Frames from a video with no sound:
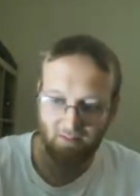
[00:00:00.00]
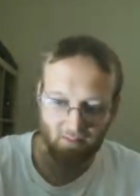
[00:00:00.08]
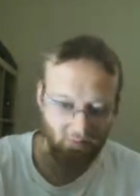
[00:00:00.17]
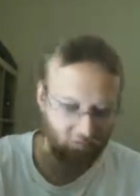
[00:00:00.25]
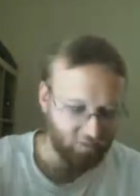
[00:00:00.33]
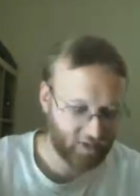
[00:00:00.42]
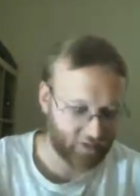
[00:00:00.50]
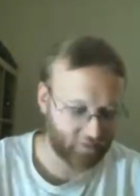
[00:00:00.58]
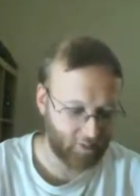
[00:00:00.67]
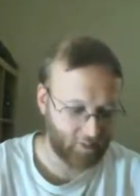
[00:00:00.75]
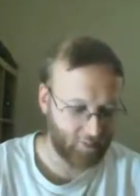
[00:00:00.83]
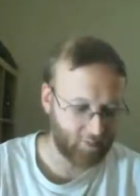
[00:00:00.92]
Stack
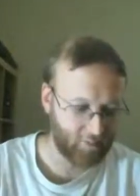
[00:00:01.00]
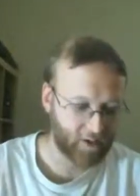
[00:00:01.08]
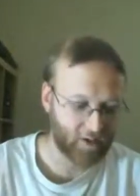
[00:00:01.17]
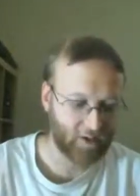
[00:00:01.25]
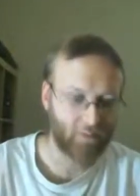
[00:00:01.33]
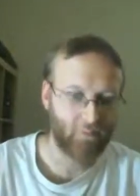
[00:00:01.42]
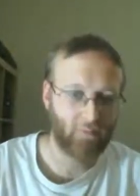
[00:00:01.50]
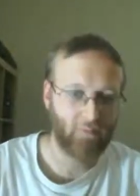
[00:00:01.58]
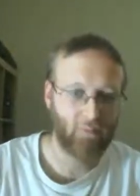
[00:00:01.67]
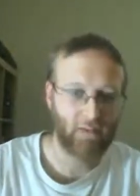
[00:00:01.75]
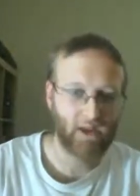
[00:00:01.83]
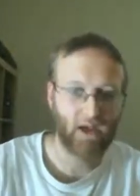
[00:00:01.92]
them up over there.
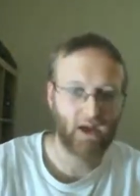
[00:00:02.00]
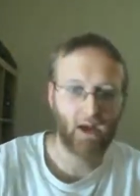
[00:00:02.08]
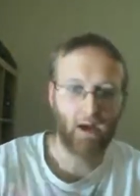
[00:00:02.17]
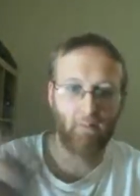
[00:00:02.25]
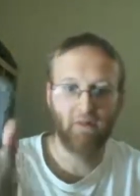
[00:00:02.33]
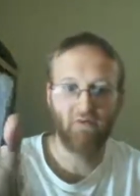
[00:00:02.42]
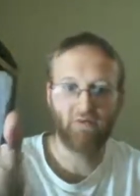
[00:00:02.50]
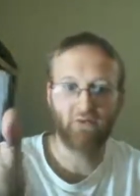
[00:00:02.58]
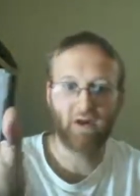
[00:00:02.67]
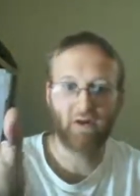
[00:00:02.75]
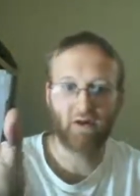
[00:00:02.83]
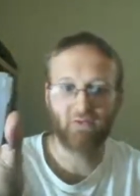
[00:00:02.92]
We got a
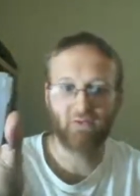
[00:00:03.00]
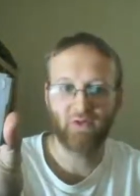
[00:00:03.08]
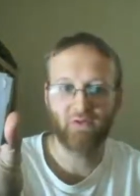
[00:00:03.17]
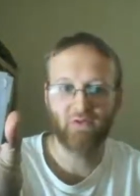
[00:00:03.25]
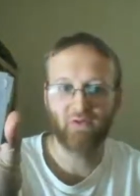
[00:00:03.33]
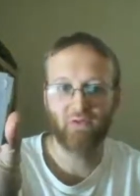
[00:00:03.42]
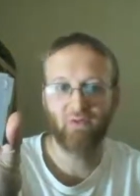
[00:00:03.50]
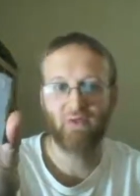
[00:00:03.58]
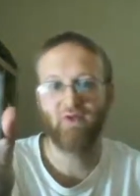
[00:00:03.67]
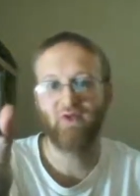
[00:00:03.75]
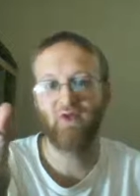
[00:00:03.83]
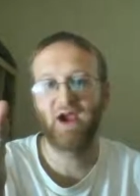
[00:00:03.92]
mystery cartridge,
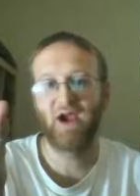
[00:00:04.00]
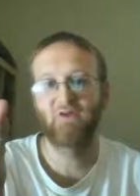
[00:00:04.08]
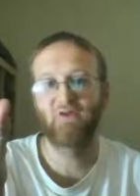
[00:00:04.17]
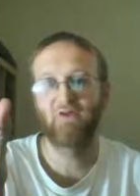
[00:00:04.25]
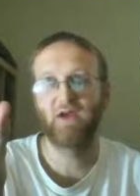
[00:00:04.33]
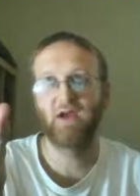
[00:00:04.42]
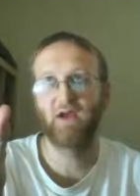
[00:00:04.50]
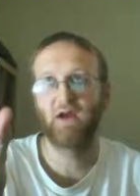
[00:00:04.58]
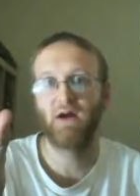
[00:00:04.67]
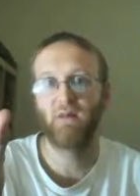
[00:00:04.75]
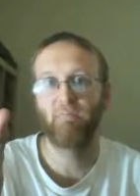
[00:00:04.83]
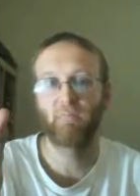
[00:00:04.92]
which is actually
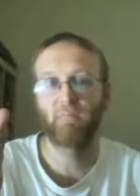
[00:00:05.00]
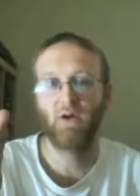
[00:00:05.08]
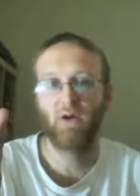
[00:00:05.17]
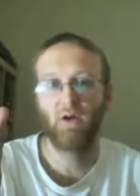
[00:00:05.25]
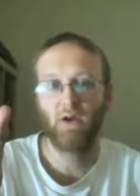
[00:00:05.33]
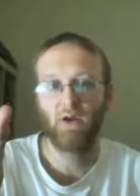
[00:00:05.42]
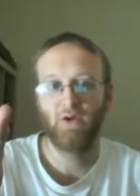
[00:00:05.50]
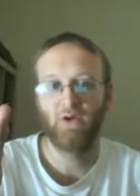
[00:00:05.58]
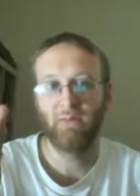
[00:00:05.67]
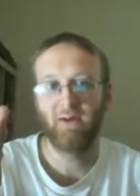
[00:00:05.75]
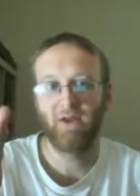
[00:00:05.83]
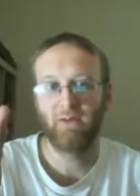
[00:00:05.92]

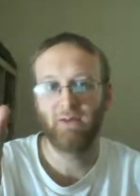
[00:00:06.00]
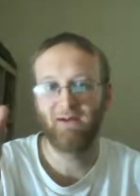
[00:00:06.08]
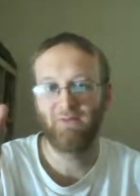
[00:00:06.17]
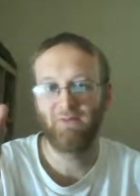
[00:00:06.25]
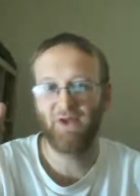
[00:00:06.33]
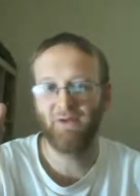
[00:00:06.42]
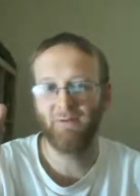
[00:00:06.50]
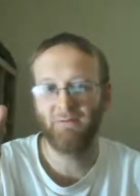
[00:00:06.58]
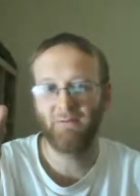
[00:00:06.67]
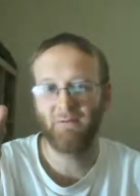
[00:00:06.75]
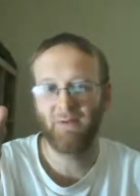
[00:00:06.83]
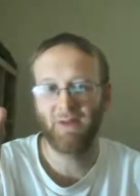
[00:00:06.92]
WWF
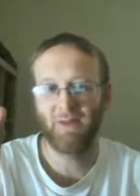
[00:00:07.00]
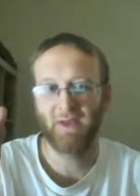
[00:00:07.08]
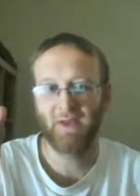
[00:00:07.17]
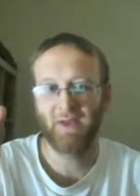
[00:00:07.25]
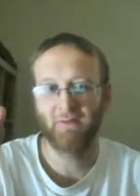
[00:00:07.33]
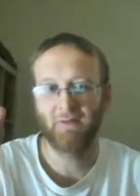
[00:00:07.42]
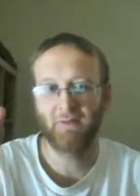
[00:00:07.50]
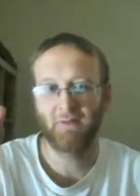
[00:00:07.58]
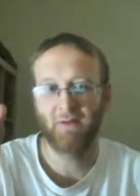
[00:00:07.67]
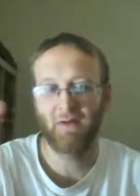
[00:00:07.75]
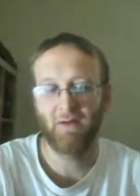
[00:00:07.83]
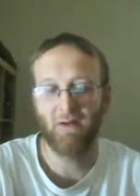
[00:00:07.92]
2, I think, if I remember
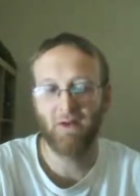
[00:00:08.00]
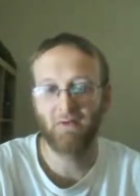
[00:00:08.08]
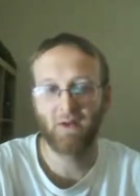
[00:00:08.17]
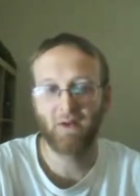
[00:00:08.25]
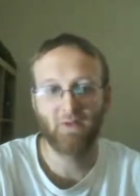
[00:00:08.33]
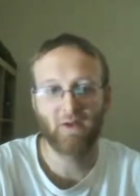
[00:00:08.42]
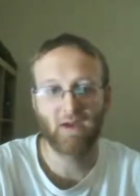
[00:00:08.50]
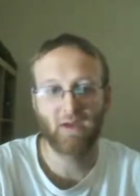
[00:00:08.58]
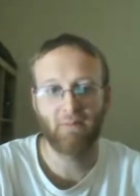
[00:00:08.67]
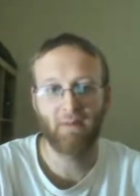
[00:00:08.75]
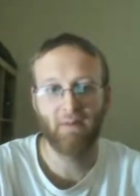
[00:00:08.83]
correctly. It's a wrestling game.